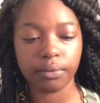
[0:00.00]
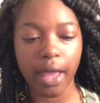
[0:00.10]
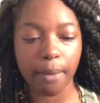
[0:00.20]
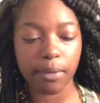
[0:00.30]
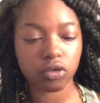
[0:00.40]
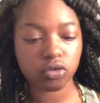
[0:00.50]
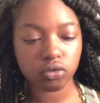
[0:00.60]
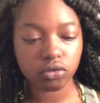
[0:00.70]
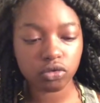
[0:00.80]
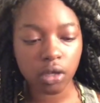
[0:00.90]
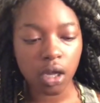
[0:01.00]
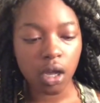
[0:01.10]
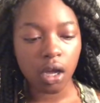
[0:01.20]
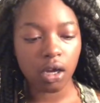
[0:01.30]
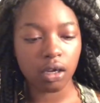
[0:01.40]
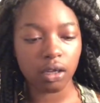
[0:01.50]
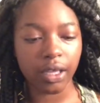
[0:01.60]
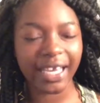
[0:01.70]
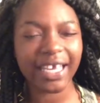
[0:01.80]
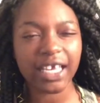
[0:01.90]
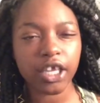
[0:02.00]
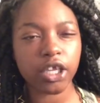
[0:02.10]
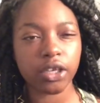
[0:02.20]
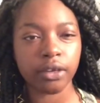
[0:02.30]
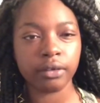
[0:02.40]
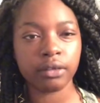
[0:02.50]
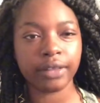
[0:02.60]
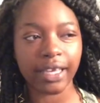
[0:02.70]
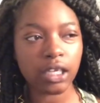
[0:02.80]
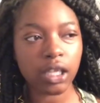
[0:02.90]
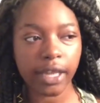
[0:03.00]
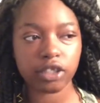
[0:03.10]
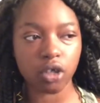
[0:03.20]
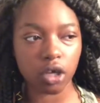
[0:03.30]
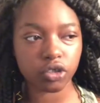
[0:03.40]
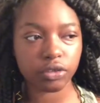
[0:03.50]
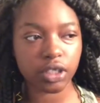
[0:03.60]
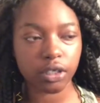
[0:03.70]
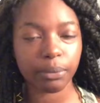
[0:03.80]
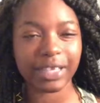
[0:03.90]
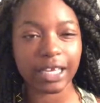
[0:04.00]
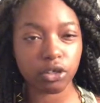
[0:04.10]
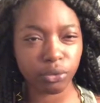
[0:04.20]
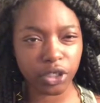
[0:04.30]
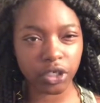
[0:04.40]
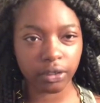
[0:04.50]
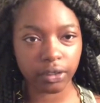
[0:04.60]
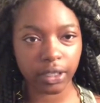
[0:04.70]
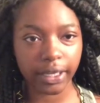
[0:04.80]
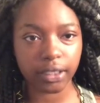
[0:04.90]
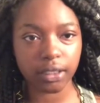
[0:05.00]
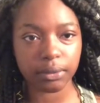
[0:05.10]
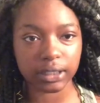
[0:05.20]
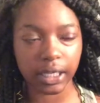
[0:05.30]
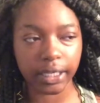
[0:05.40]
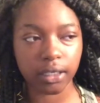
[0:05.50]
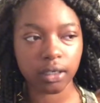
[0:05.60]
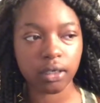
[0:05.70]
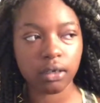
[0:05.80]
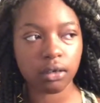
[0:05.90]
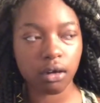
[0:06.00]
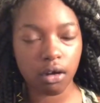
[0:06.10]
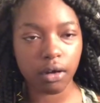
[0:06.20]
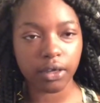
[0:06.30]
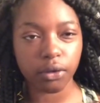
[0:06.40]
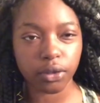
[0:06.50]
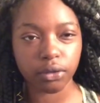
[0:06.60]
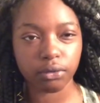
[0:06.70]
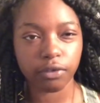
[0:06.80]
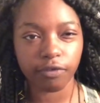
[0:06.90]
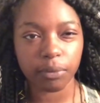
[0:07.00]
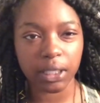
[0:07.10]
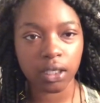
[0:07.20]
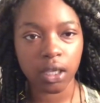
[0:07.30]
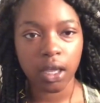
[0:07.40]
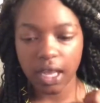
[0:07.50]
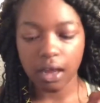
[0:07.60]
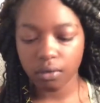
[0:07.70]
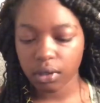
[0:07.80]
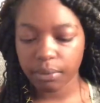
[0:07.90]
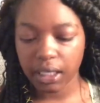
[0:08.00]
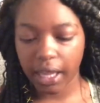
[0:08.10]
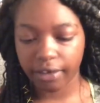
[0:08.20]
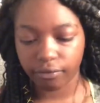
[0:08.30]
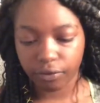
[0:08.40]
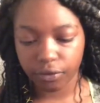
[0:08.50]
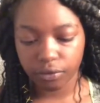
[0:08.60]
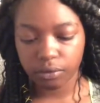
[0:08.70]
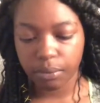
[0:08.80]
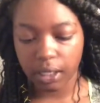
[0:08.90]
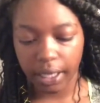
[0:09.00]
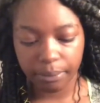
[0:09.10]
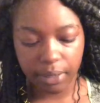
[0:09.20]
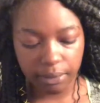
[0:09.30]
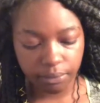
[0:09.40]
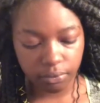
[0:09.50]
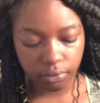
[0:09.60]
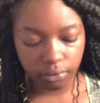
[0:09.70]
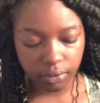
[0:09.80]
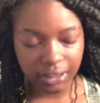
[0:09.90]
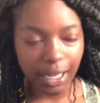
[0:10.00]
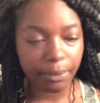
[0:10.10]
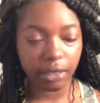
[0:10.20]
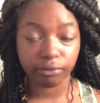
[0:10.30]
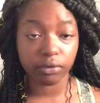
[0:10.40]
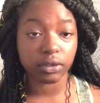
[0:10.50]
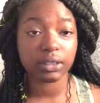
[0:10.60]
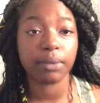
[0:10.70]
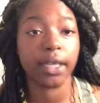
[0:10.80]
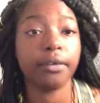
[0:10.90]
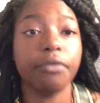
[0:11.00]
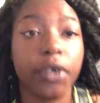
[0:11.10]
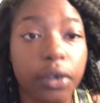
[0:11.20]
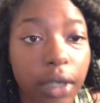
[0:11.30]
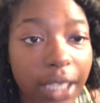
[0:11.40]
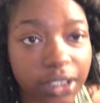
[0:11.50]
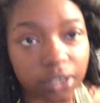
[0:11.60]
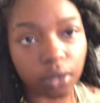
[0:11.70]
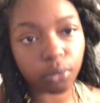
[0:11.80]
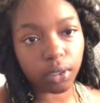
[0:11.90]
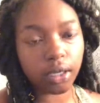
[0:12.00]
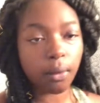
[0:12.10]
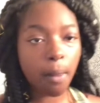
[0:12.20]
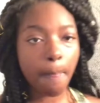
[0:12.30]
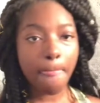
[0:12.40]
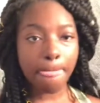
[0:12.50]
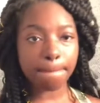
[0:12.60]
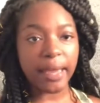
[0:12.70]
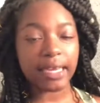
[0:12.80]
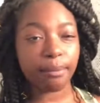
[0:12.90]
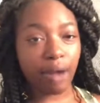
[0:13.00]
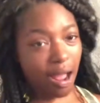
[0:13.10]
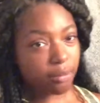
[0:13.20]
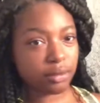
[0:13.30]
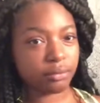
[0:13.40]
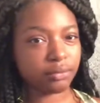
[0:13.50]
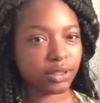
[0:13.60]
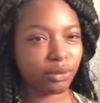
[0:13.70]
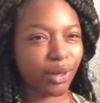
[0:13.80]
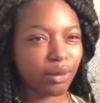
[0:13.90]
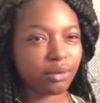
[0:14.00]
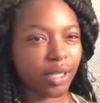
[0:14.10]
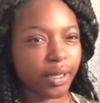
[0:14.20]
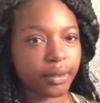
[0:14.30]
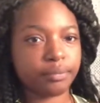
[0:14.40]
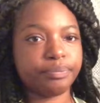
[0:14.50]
at middle school. They didn't like talk to each other, but they knew each other. Like, it was like, oh, I know you feel me? I don't want to be like rude, but like people, it's not being rude, it's being real. I just don't want any problems, you know, like,